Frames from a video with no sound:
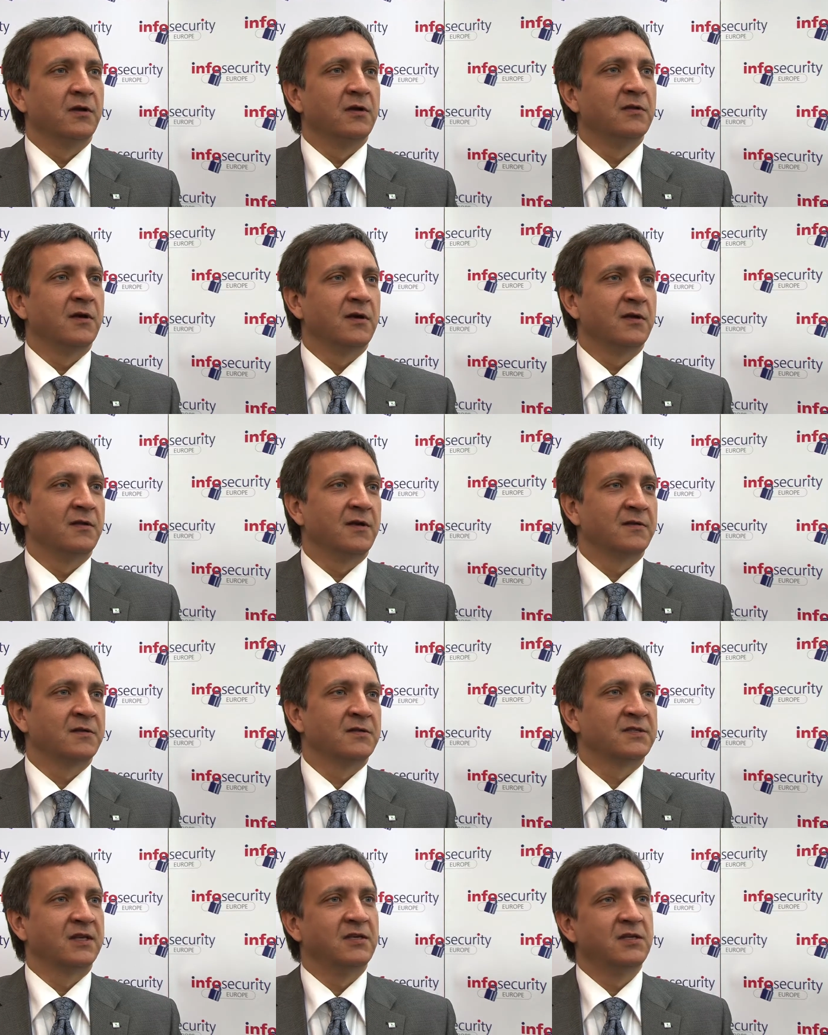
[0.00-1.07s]

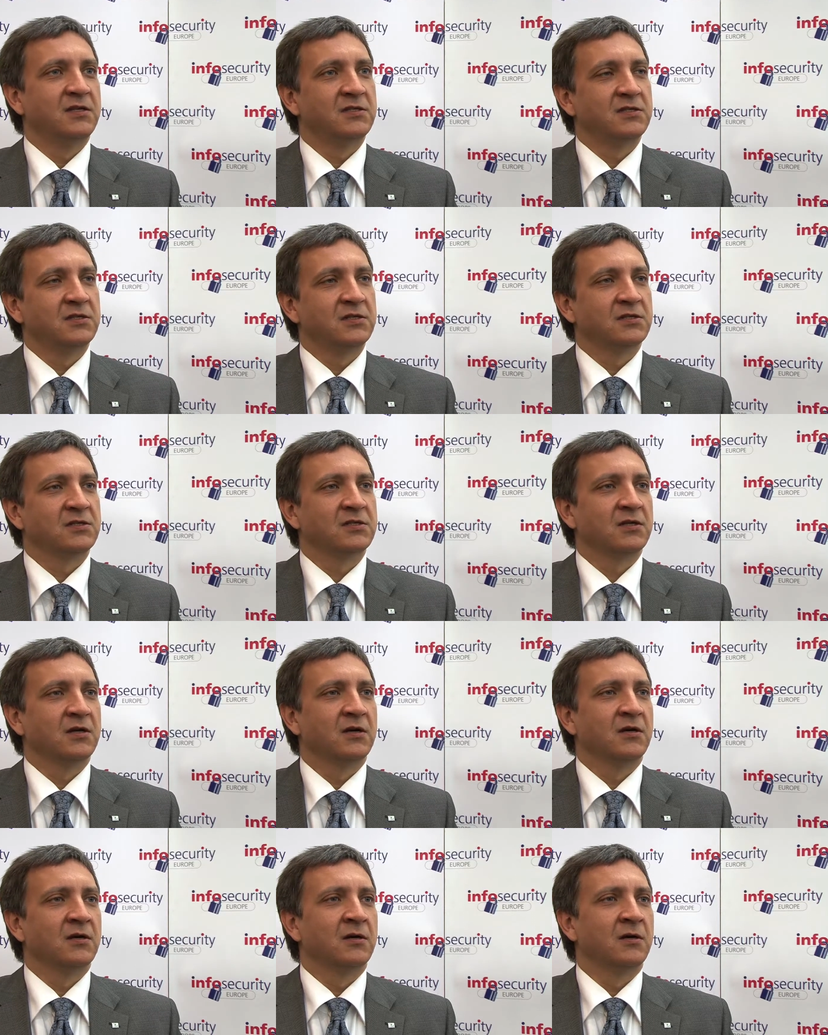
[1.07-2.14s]
another statistics,
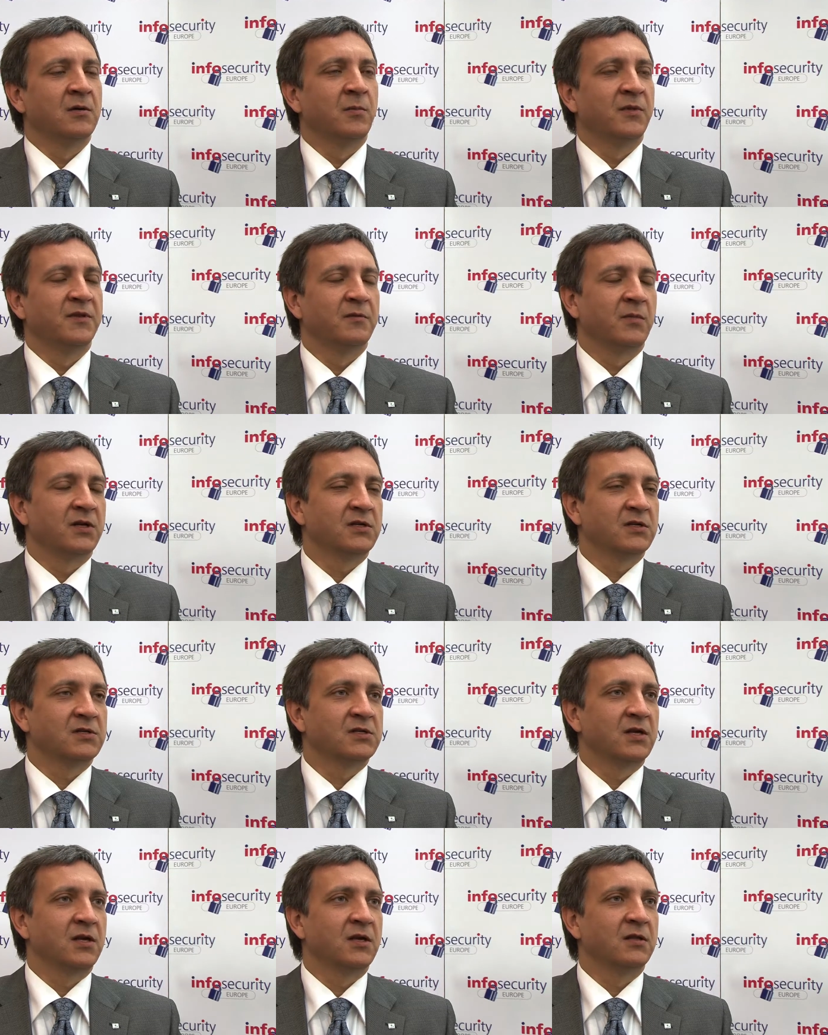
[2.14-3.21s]

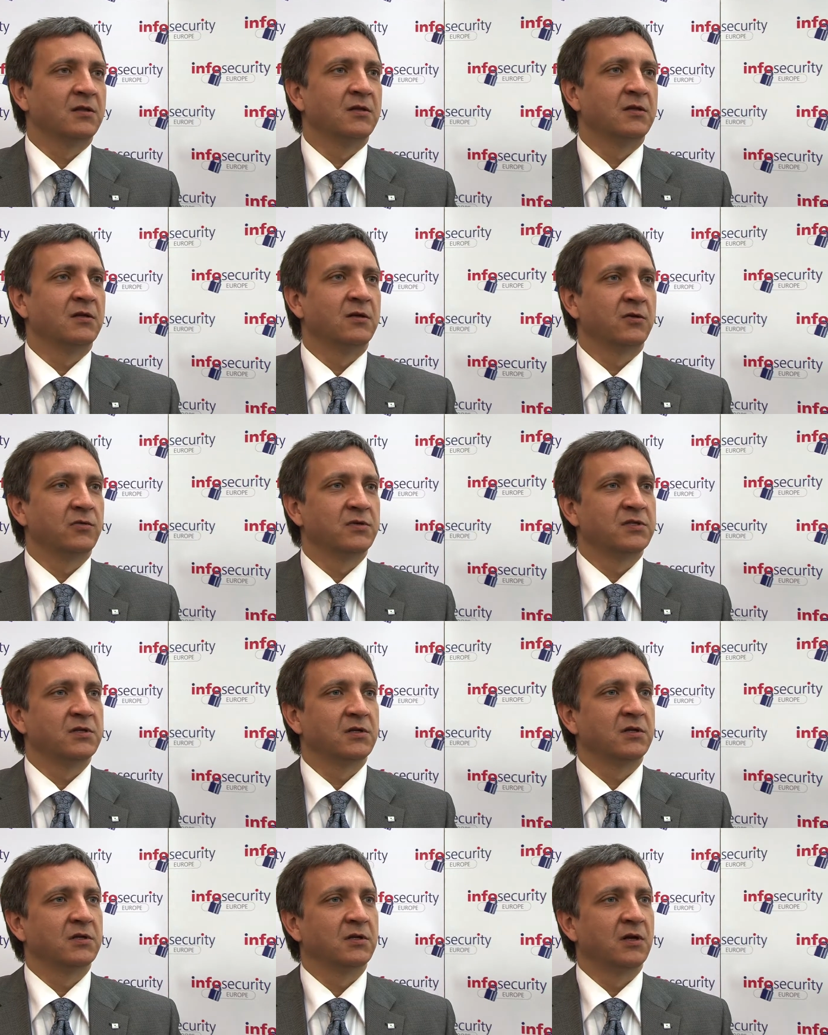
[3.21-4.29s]
mathematics, and
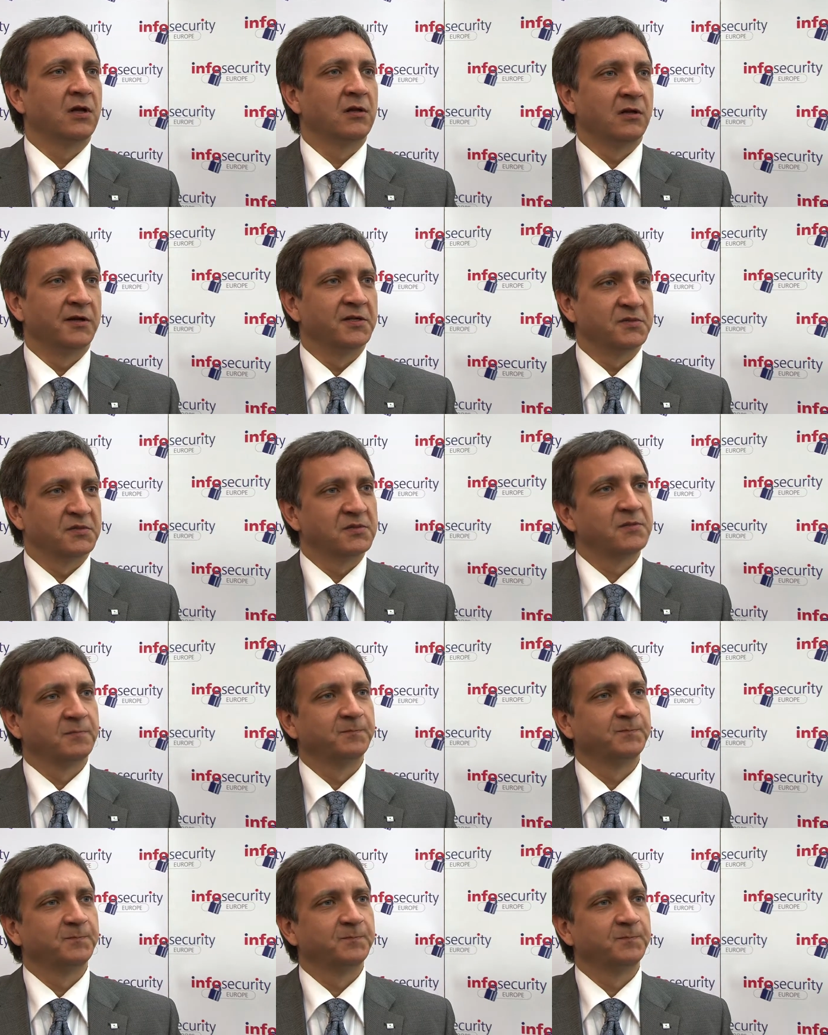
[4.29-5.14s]
linguistic algorithms.